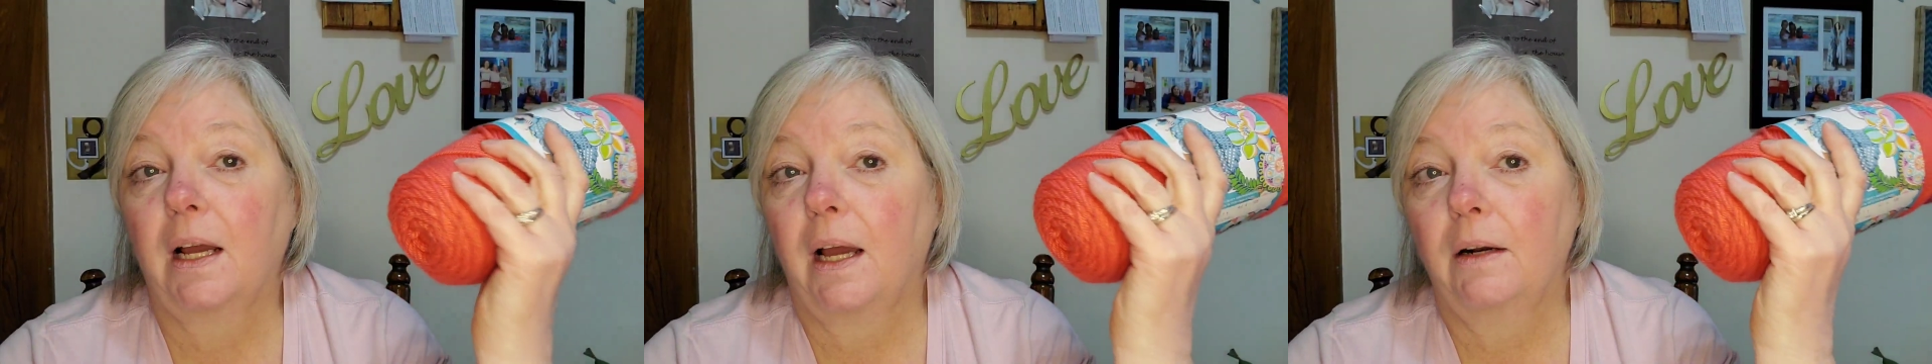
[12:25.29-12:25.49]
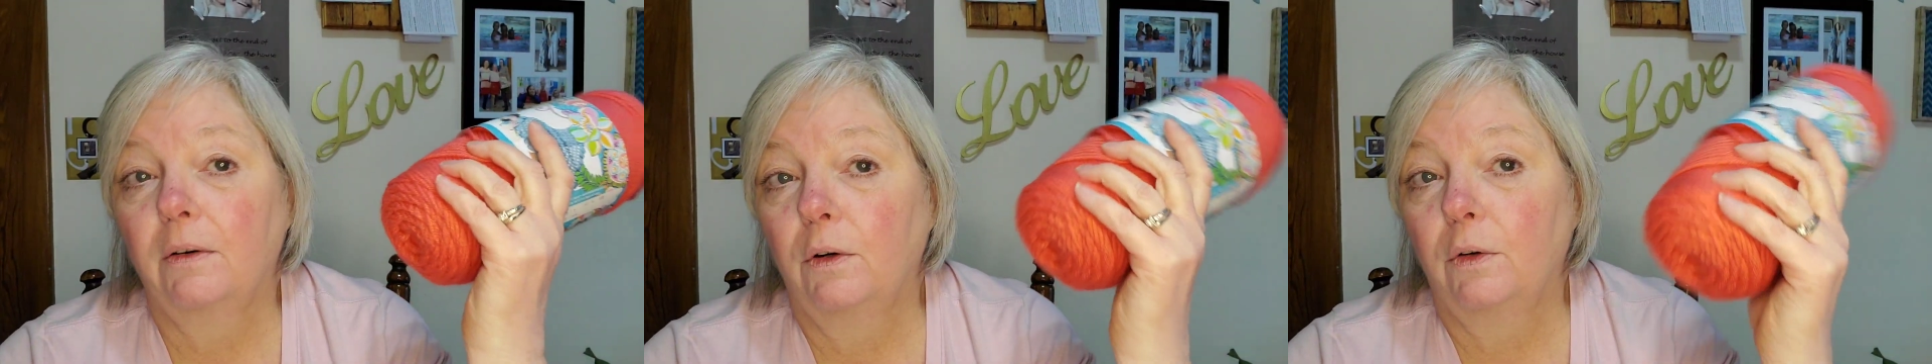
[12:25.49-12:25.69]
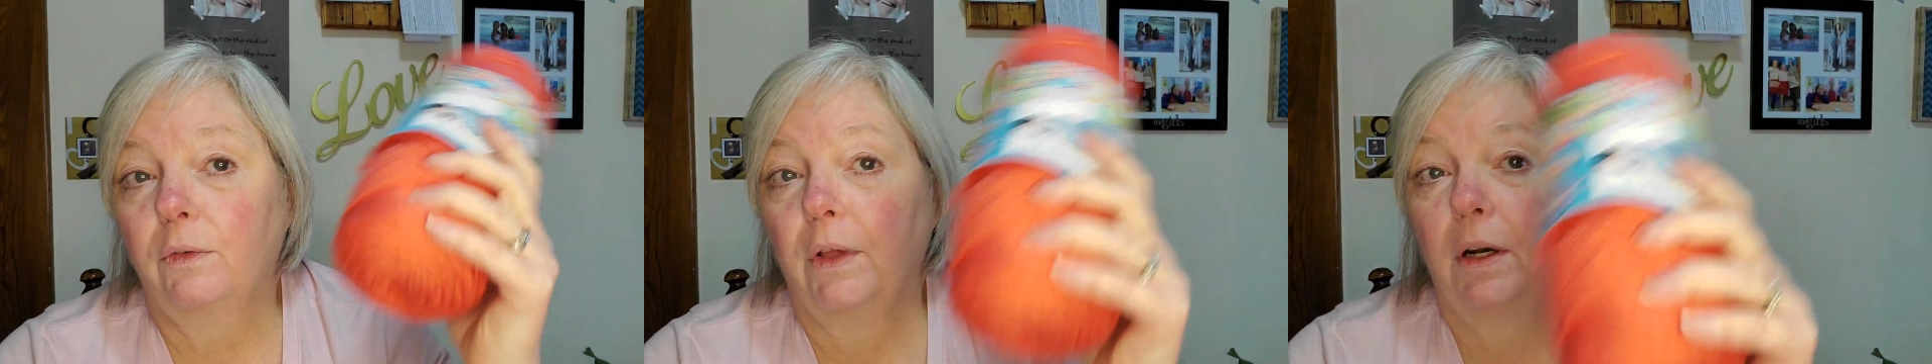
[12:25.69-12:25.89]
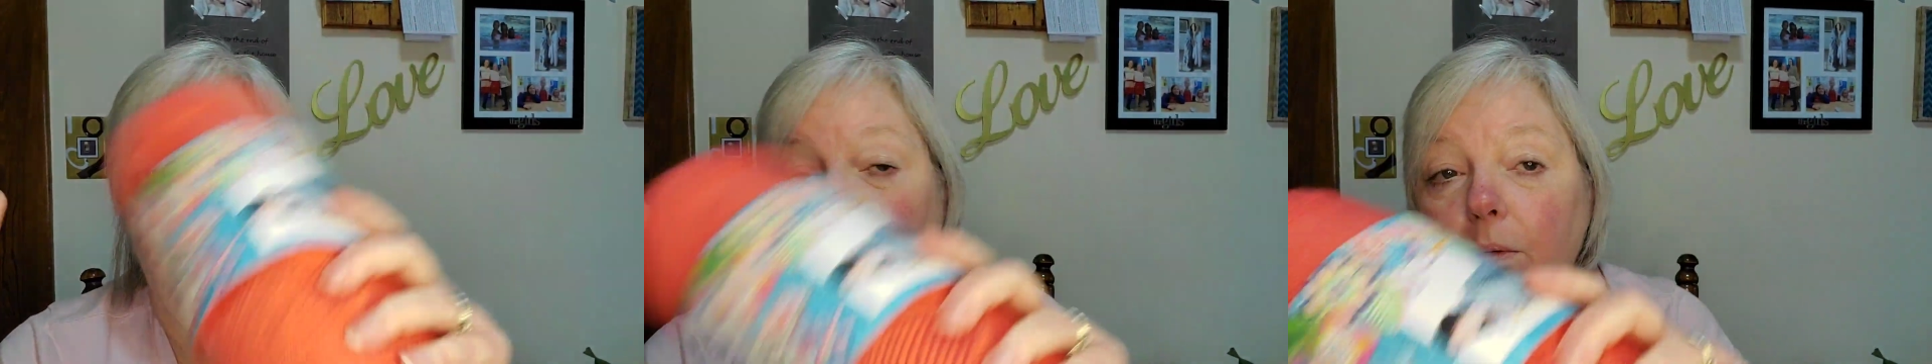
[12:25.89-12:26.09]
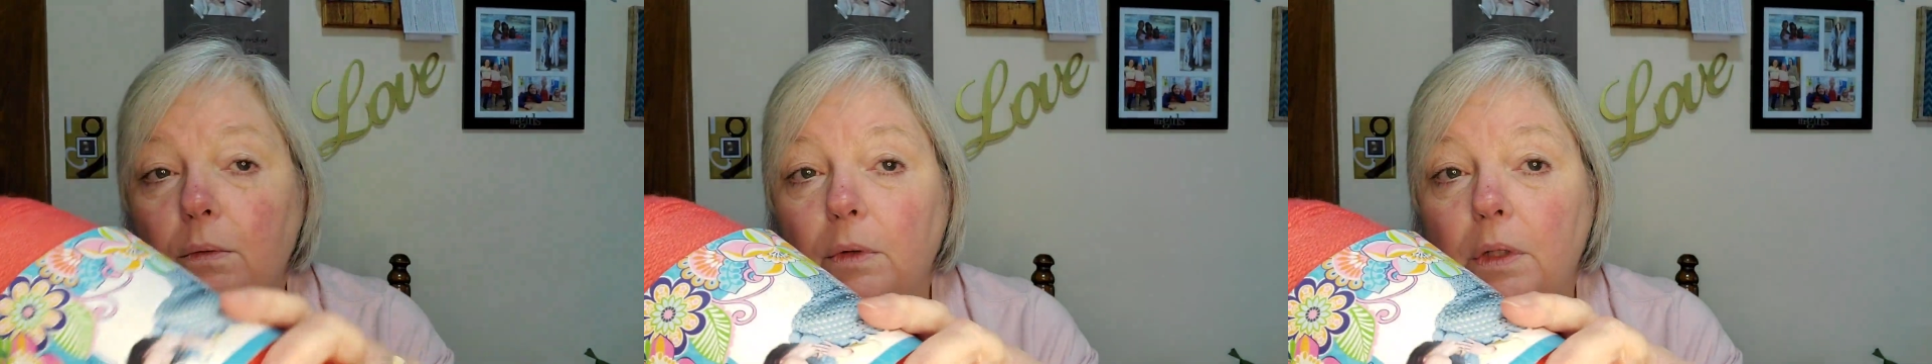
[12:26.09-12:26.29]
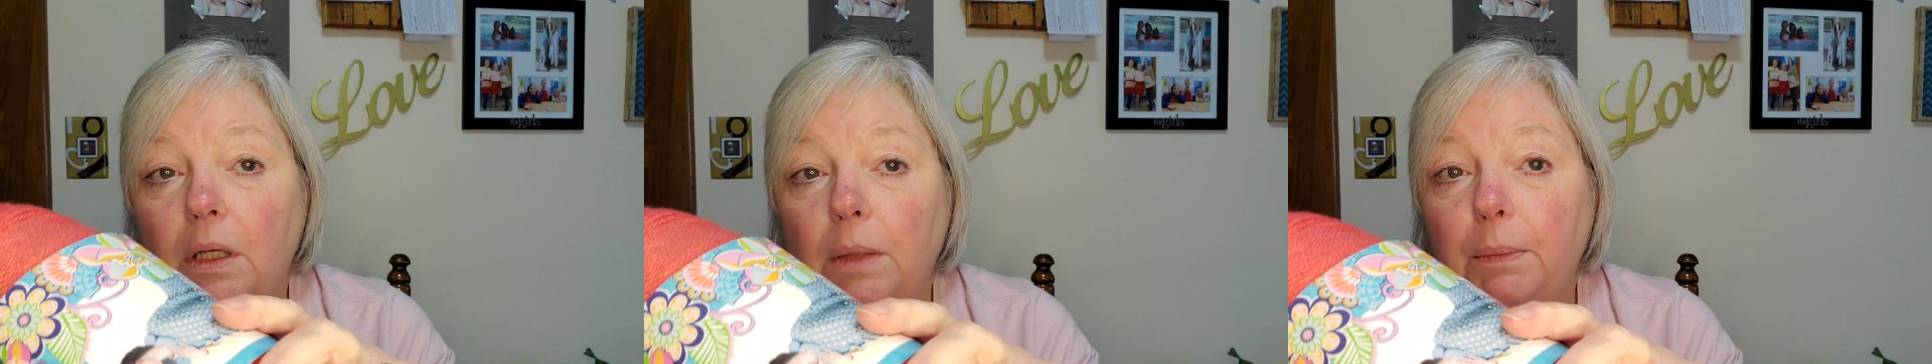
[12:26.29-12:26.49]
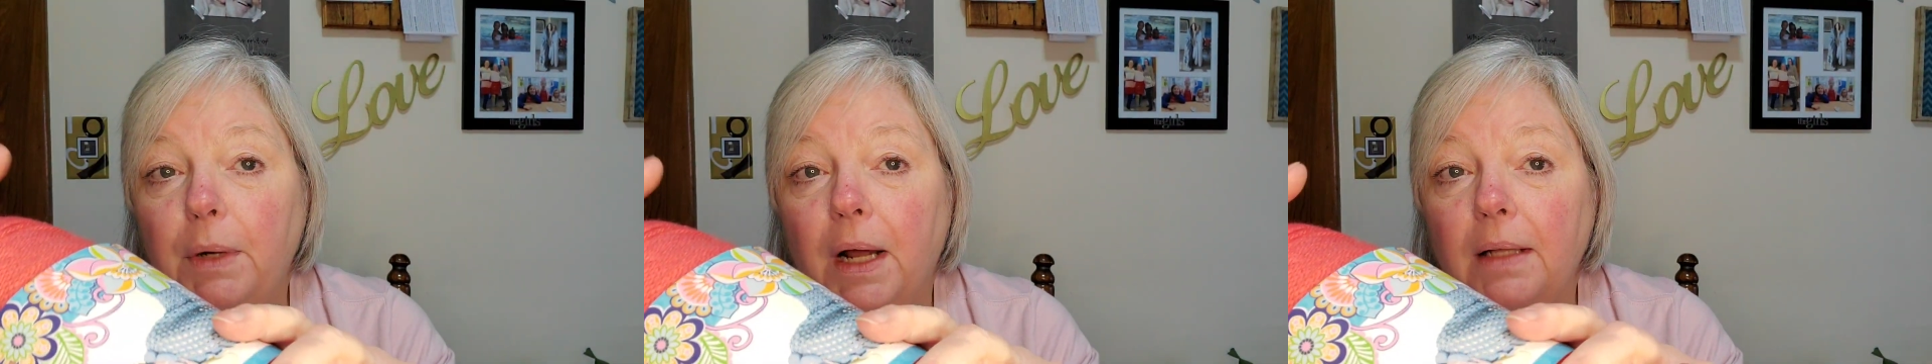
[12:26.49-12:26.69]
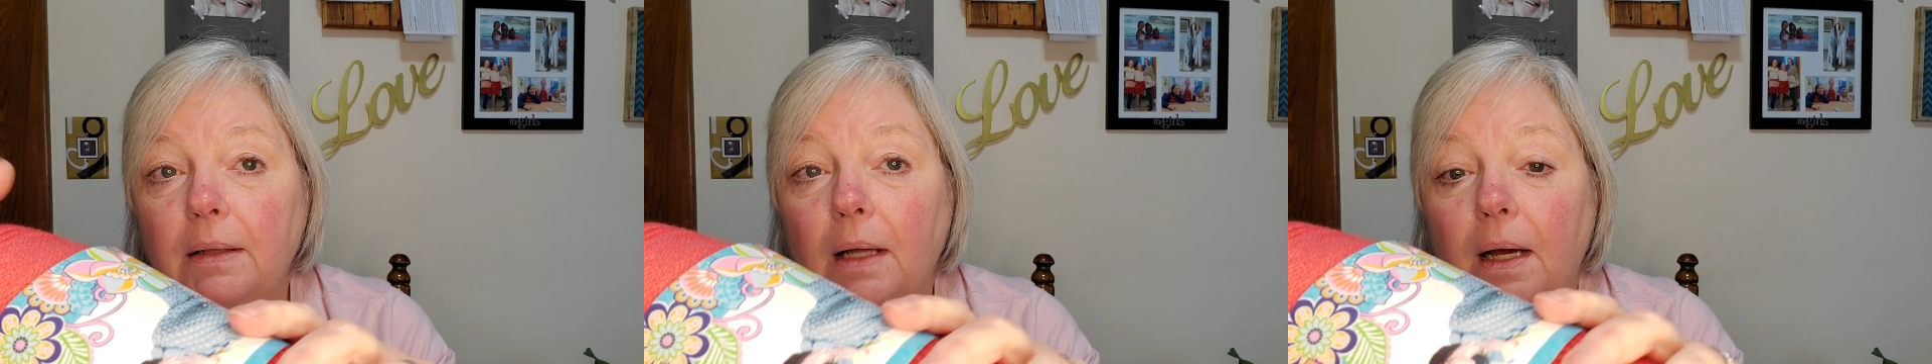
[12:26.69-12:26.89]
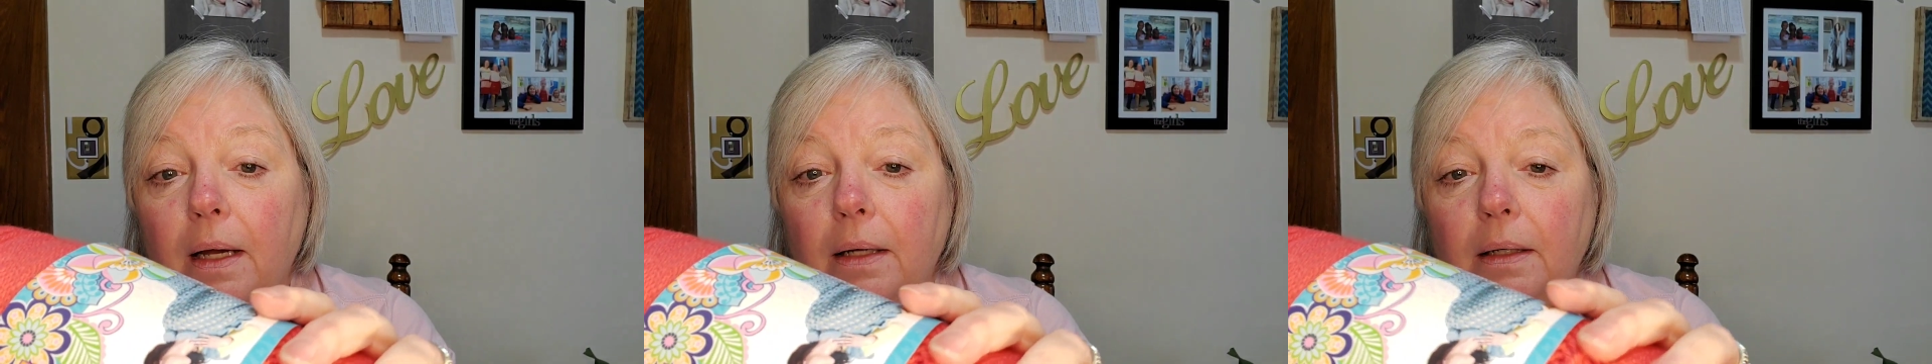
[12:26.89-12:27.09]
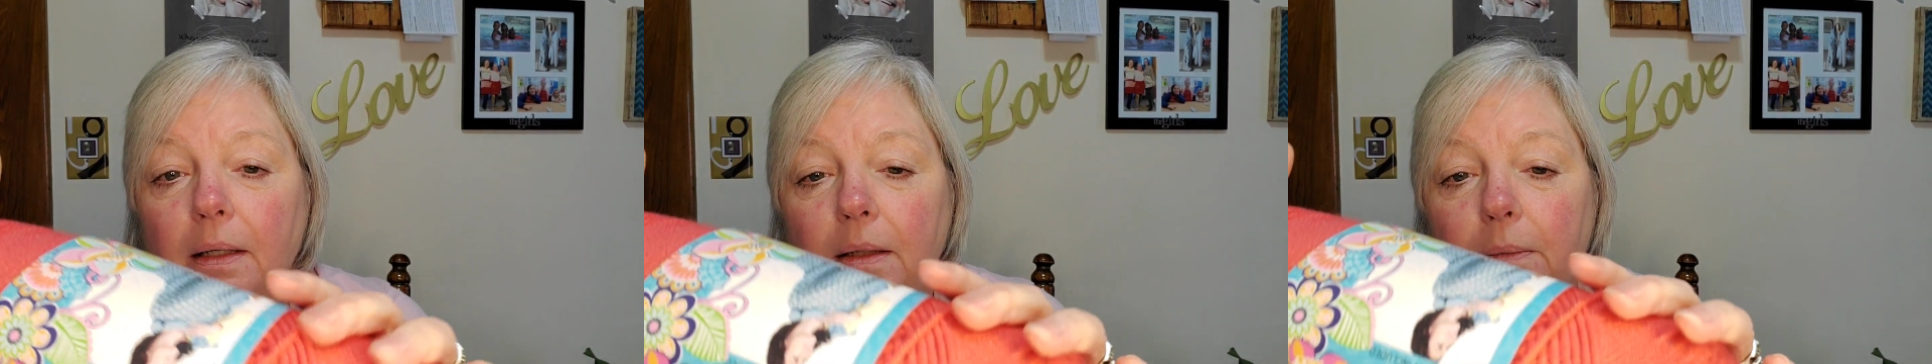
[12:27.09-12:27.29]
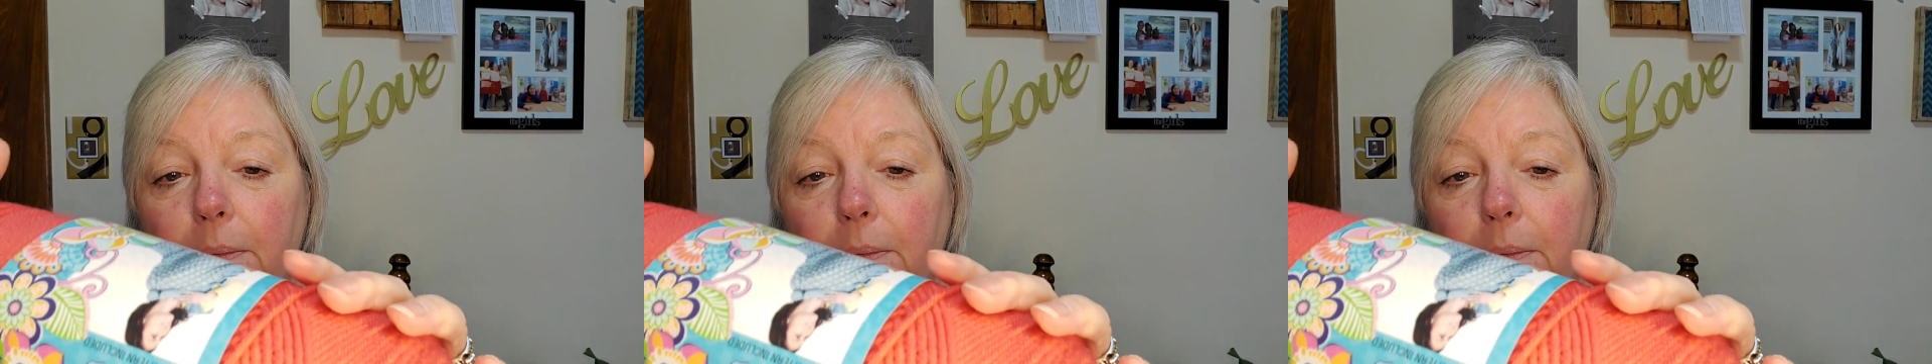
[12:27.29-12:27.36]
I don't know if they don't keep it online,